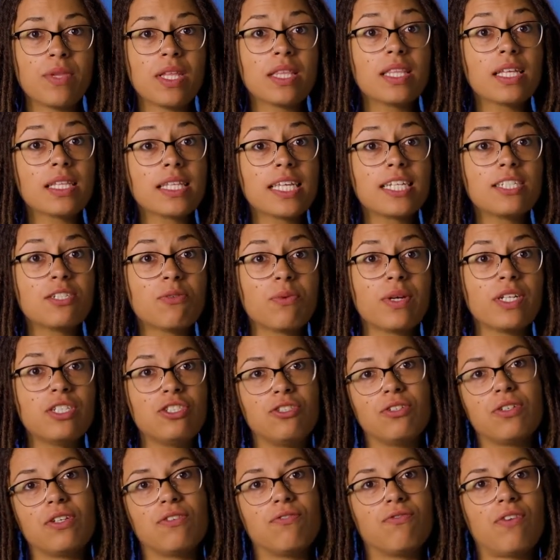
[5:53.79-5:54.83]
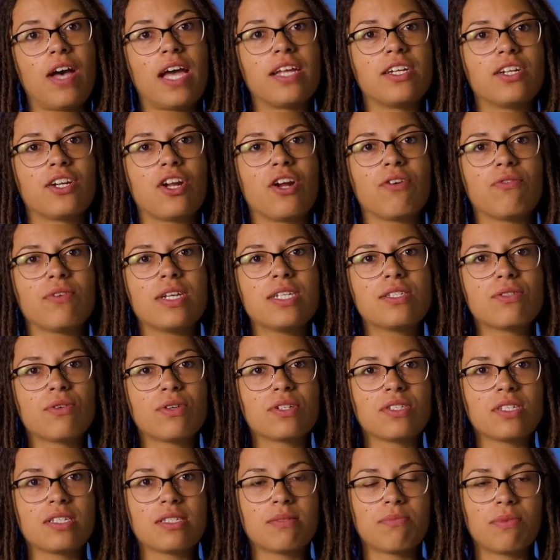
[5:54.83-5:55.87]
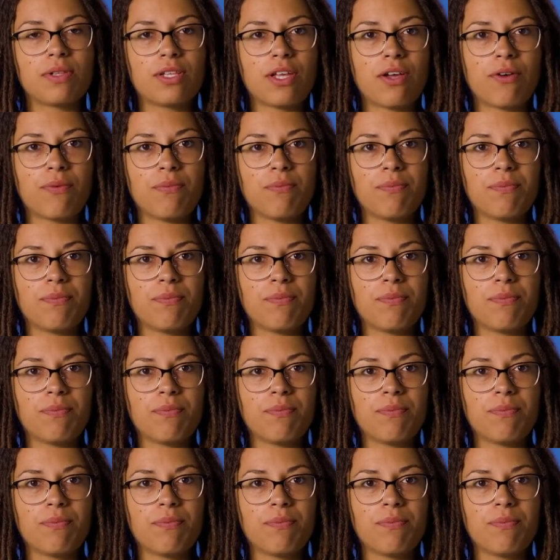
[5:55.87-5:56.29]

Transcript: the link to which you can find in our resources below.